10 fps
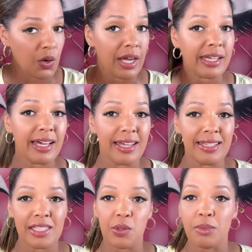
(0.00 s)
right,
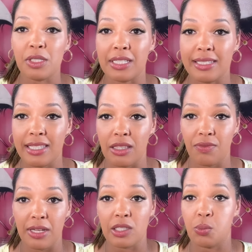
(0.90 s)
guys, so I'm just gonna set the
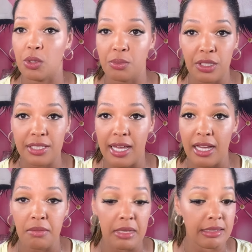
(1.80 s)
face one more
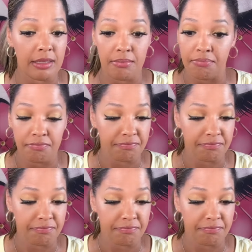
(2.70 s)
time and then